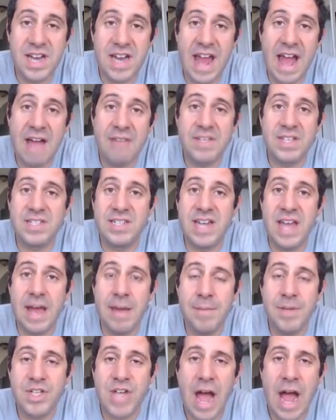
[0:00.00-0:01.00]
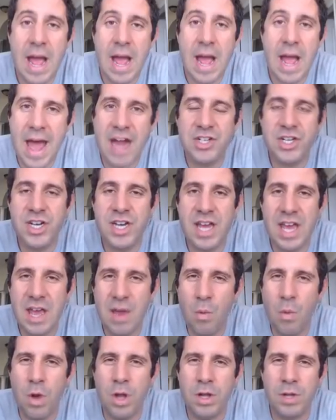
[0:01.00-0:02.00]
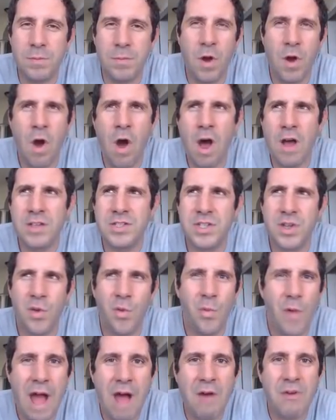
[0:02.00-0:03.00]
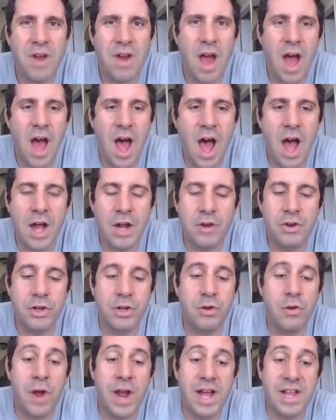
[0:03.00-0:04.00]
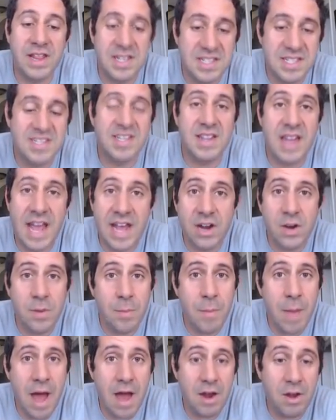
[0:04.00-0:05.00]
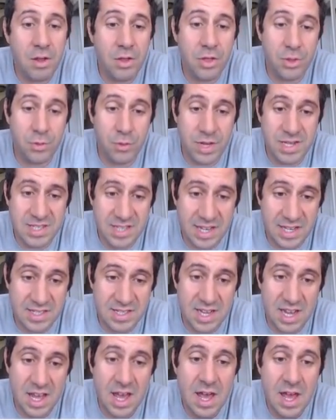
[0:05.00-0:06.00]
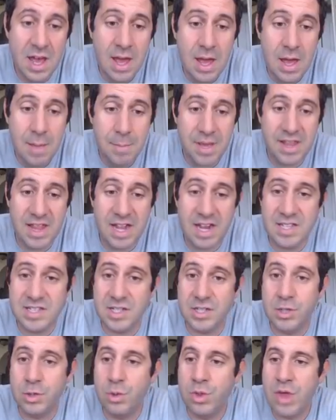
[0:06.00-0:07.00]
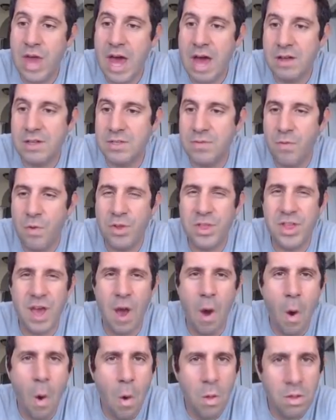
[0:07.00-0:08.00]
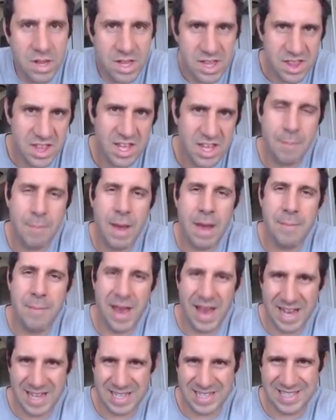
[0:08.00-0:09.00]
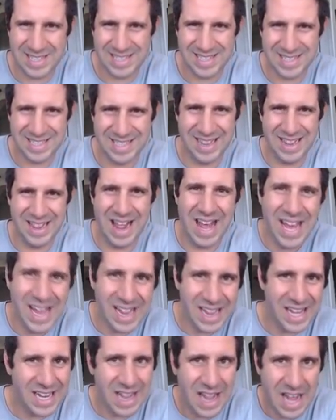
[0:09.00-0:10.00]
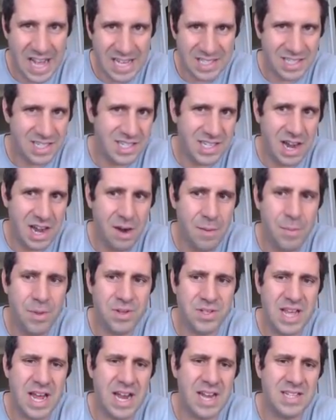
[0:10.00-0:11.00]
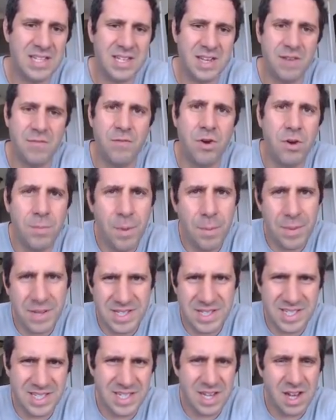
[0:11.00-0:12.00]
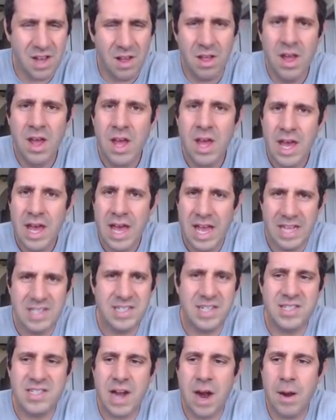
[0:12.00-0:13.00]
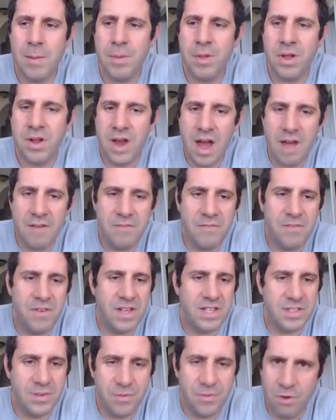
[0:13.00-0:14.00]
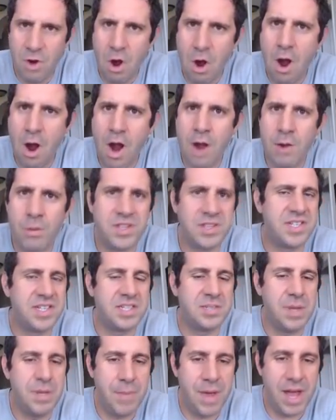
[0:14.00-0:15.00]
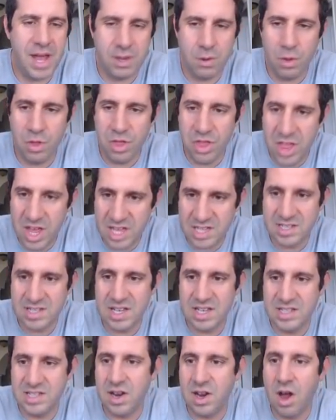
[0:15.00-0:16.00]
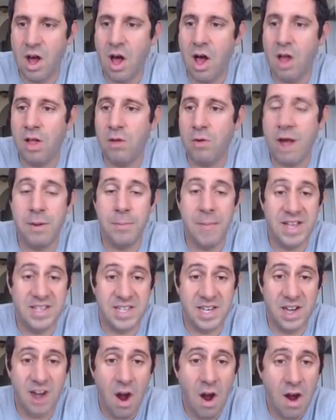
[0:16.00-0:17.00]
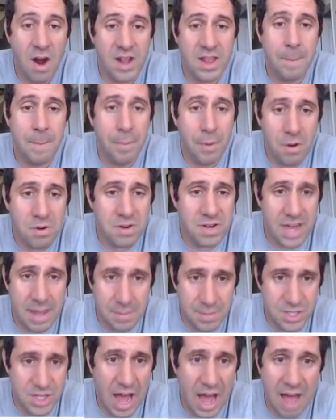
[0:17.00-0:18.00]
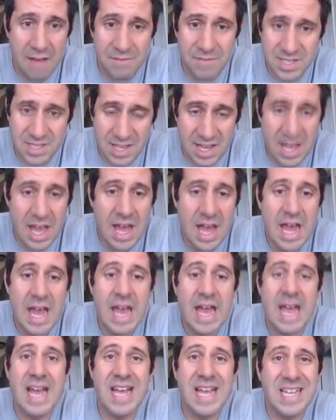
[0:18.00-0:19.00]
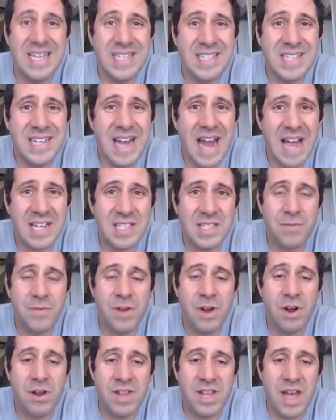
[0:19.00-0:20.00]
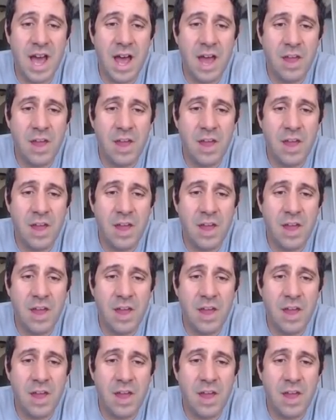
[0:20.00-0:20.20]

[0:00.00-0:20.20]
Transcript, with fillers: didn't have this damage, I imagine it would cost around a 100 grand. This is a later model 360 being that it's a 2004. The only thing that might make it slightly less desirable is that it's a convertible, but still, it's desirable enough. It's a Ferrari with a six speed manual. This is an all around amazing car. And the burn damage, obviously, isn't as severe in the